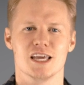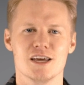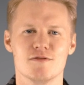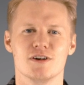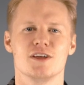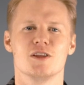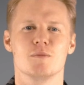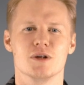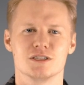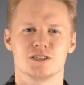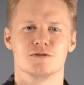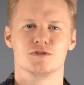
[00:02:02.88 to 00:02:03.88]
Even in the
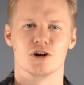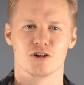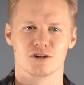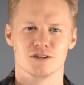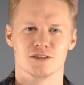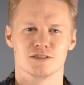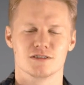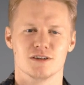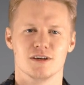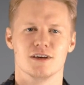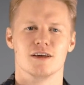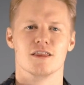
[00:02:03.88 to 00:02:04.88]
midst of darkness,
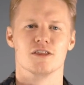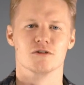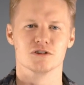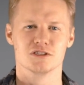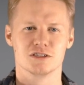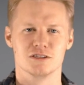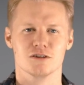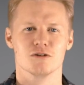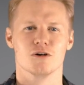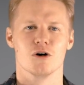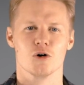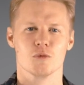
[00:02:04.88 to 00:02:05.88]
there is
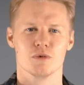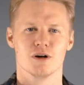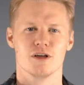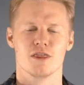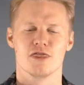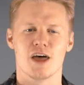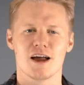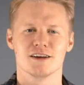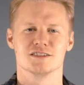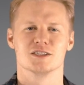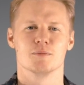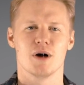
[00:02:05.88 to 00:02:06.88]
still hope. That
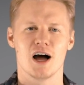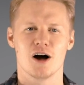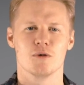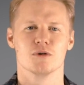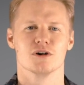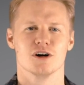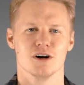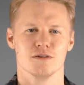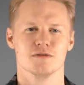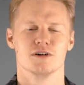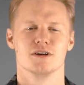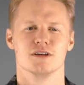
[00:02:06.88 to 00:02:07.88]
is the power
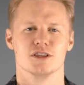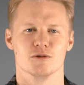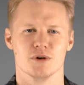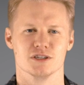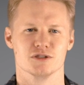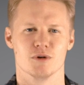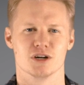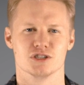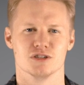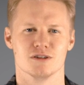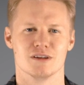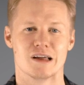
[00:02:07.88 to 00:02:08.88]
of the
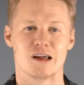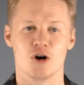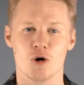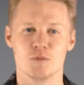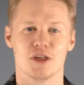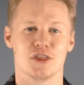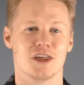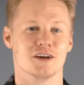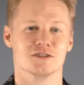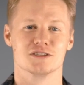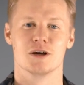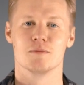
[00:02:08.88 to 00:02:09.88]
resurrection. And I hope that that
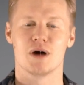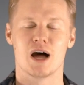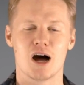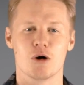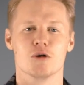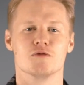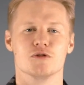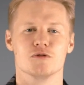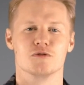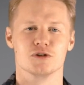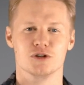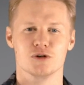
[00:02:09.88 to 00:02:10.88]
is powerful
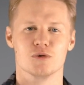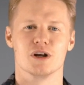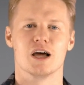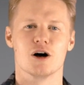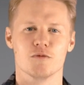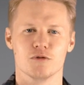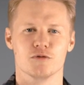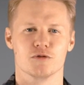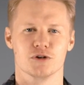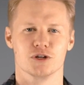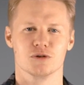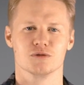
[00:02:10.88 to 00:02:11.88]
for you and helpful
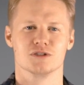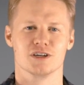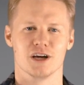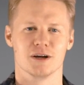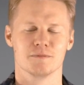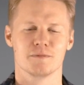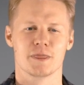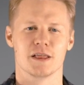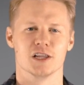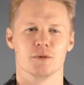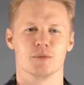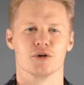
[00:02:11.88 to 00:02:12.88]
for you today.
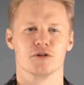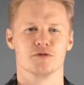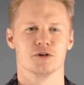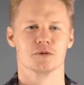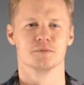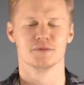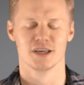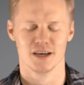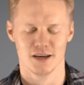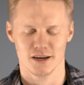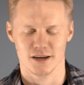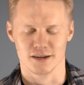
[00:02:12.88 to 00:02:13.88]
Let me pray for
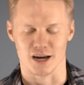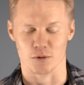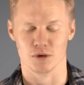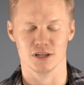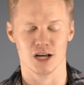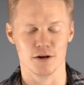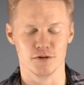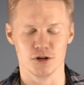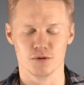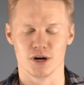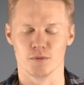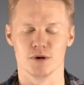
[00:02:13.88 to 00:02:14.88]
you. God, we love
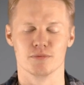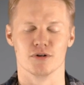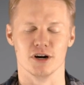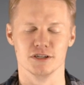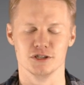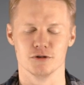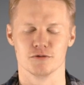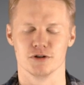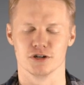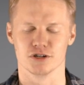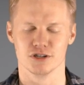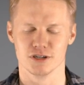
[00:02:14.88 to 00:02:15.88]
you and we praise you for
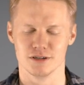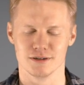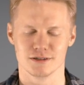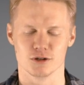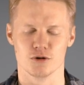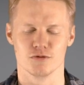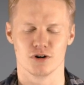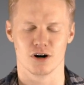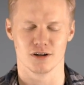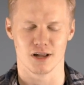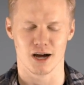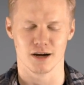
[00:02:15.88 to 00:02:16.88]
your goodness over
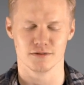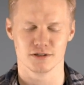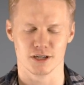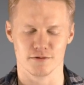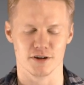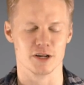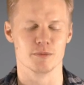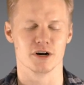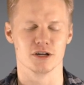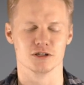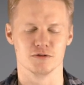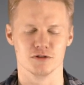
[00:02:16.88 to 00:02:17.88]
our lives. If
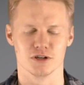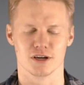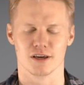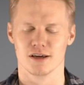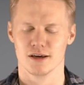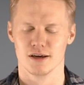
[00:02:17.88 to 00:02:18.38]
anybody is feeling